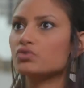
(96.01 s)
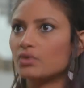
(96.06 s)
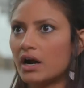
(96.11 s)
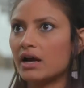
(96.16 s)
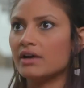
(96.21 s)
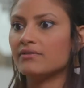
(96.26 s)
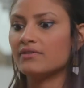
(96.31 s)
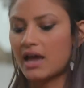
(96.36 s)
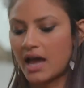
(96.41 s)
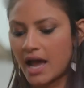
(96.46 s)

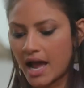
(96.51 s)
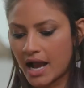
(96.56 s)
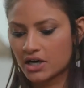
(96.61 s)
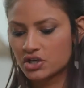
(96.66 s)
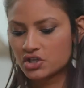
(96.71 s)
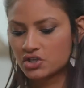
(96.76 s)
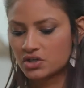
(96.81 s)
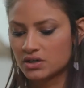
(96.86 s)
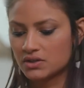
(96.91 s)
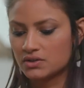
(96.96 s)
drive
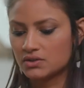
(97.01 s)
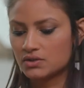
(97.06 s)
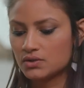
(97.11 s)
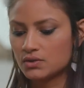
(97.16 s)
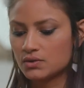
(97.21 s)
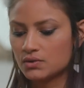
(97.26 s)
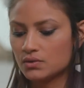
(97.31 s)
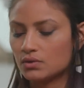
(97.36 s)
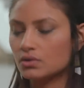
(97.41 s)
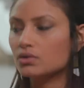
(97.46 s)
action
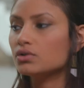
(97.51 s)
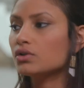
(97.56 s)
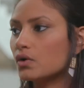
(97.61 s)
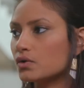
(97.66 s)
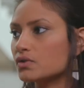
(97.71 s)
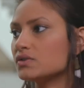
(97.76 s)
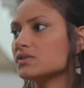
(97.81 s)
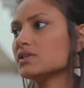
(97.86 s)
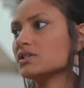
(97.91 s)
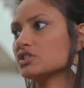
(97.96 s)
to
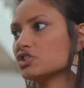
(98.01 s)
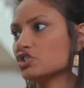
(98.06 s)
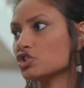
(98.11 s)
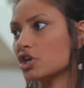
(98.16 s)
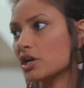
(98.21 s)
close this